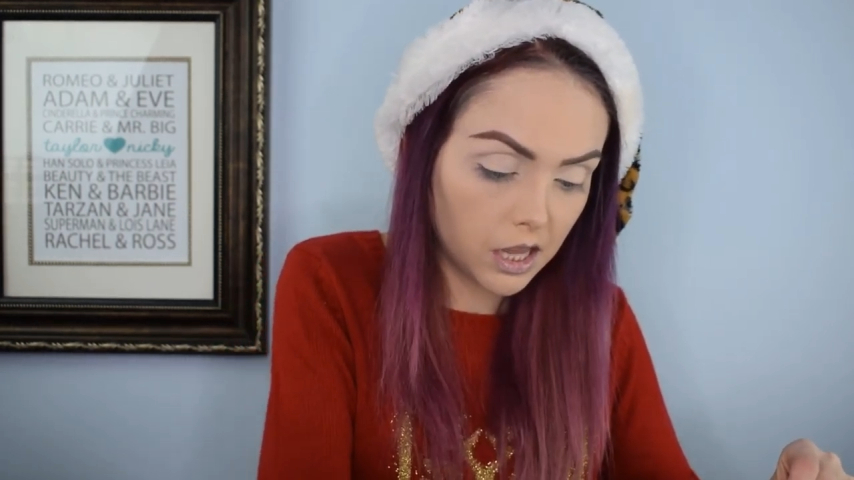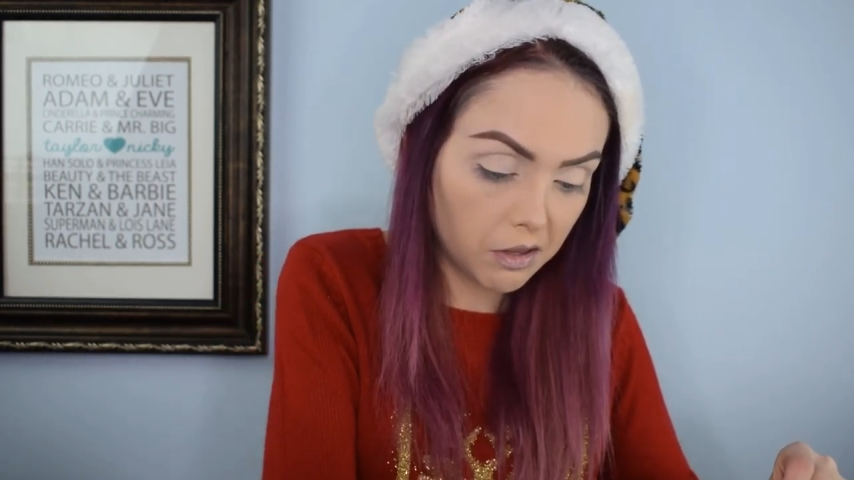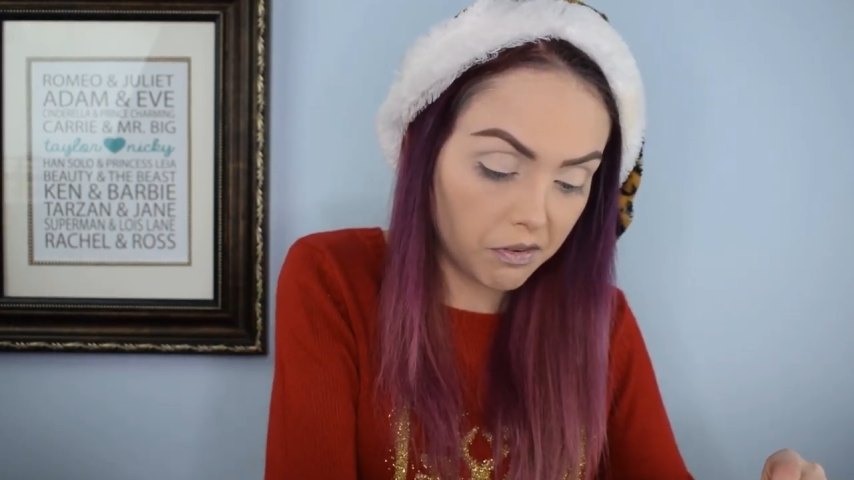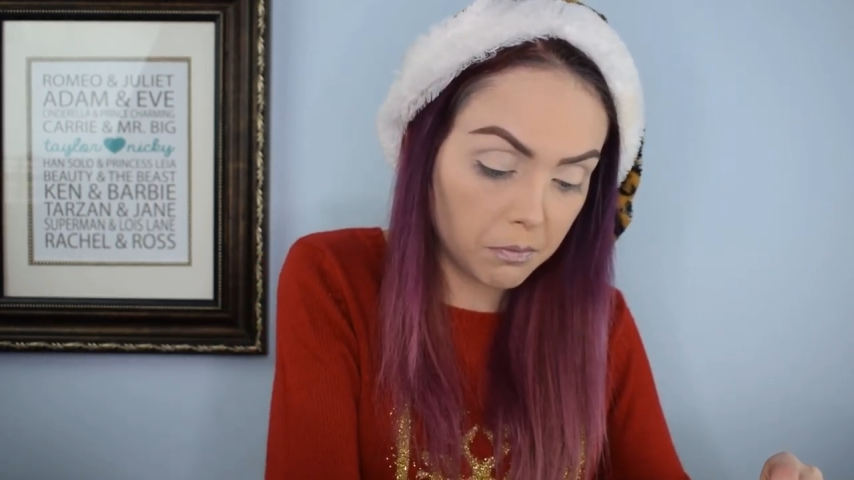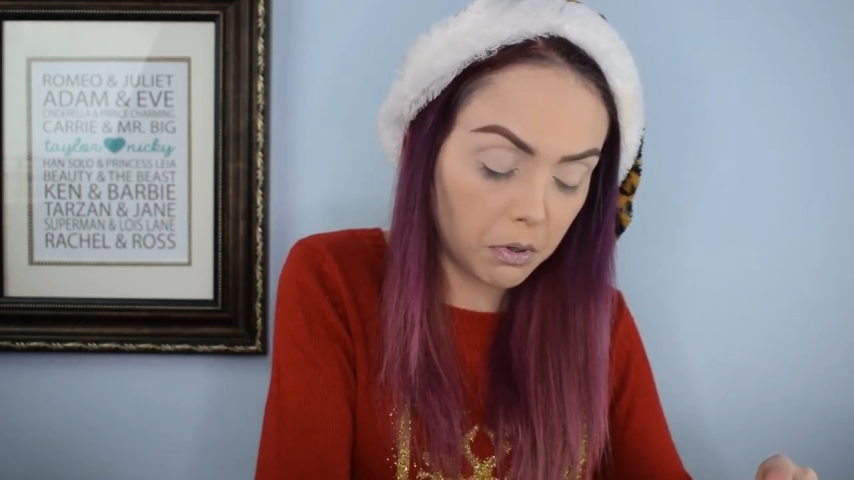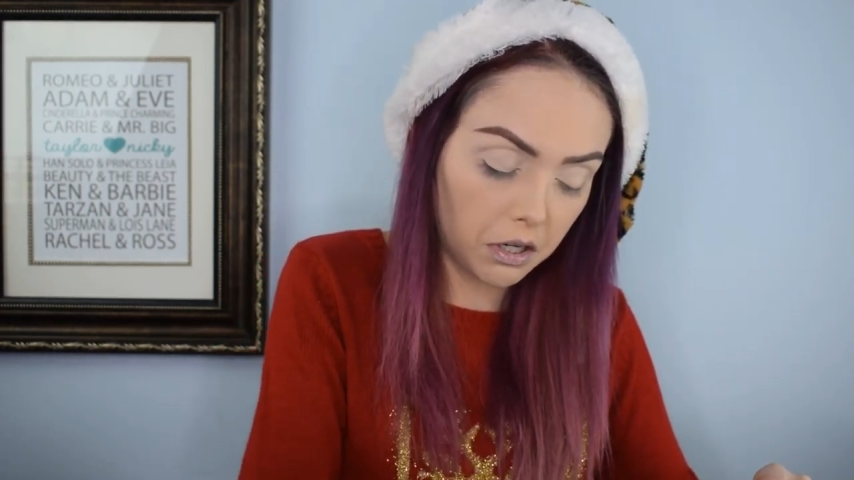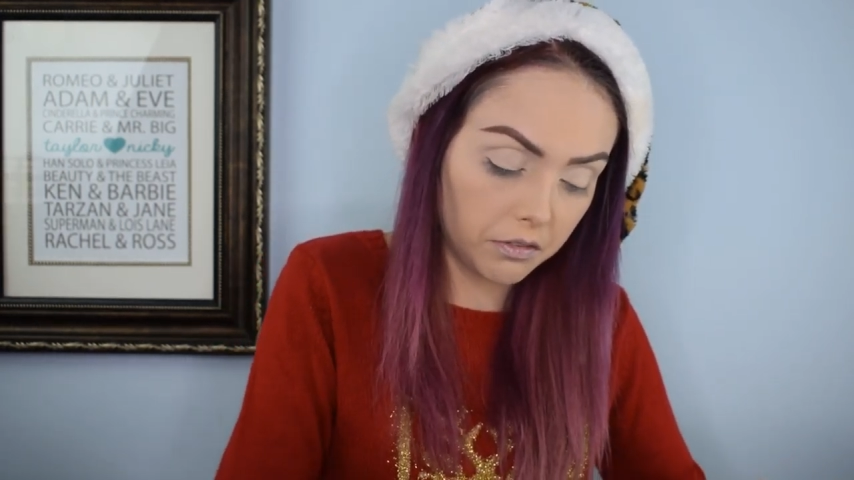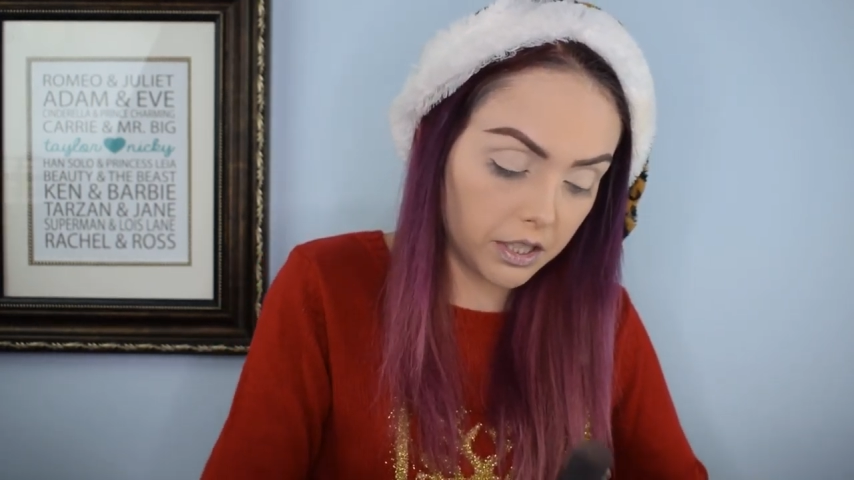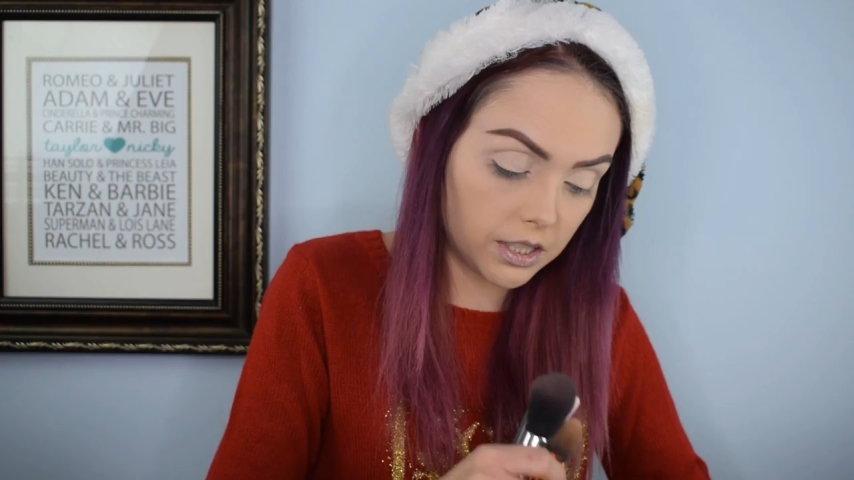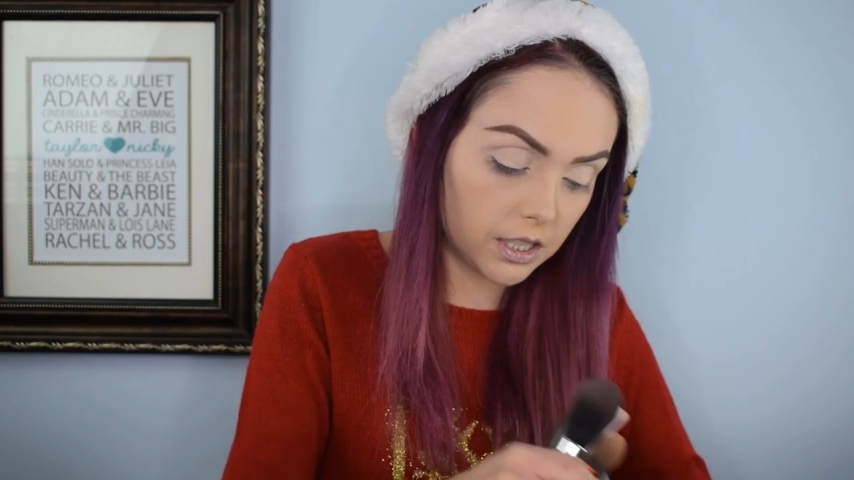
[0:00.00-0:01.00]
fun part of
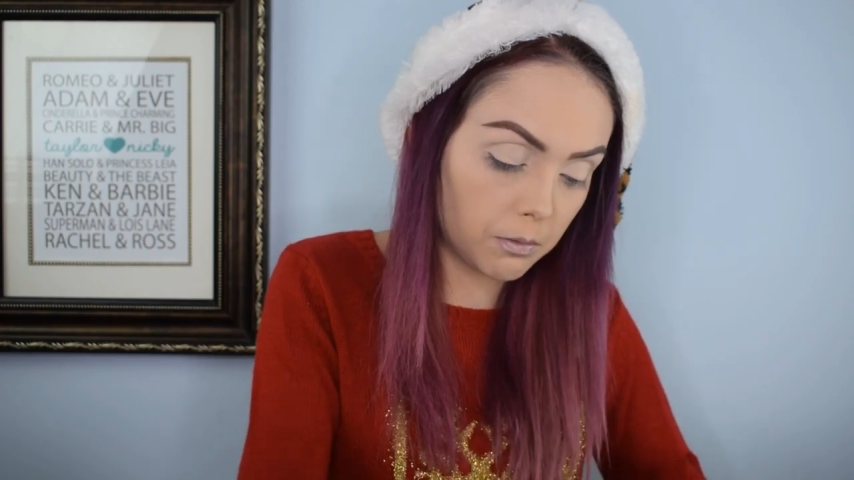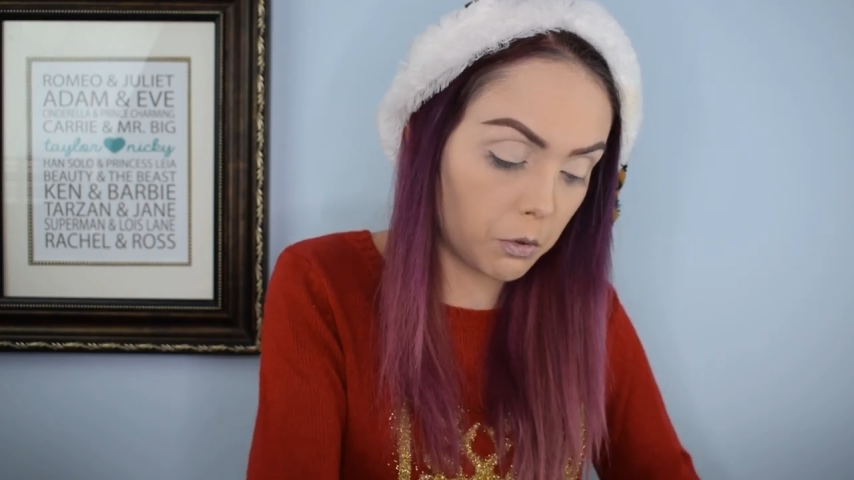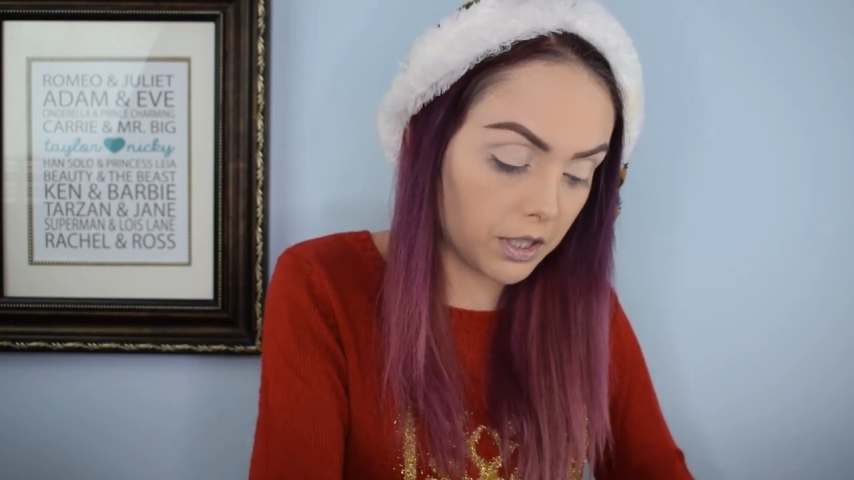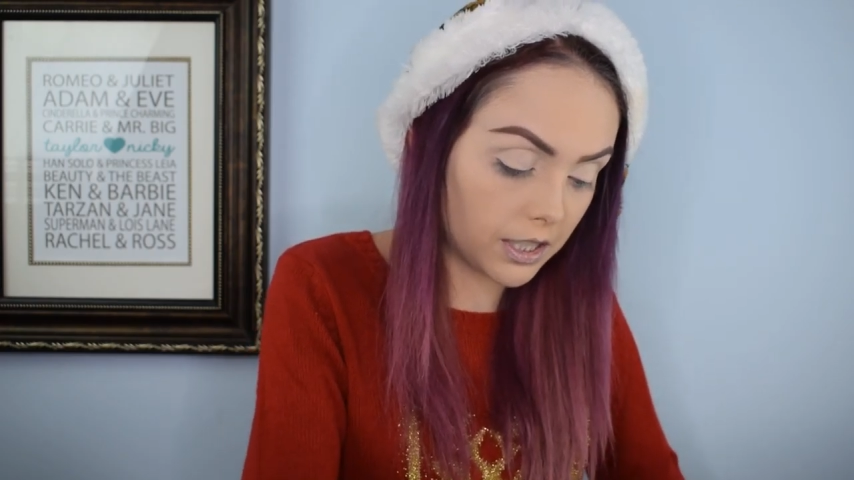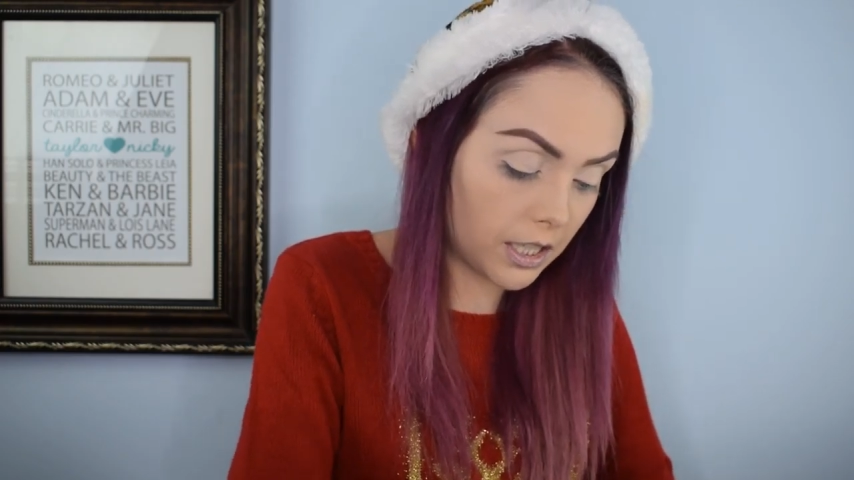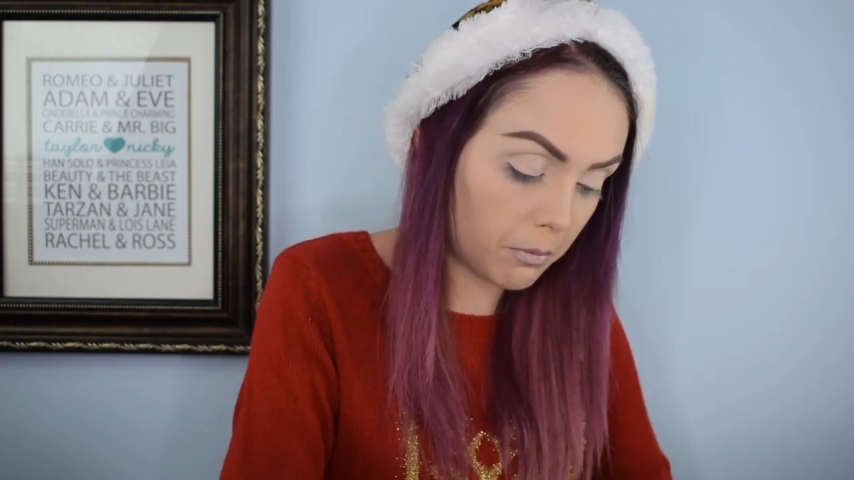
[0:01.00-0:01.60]
it, the more exciting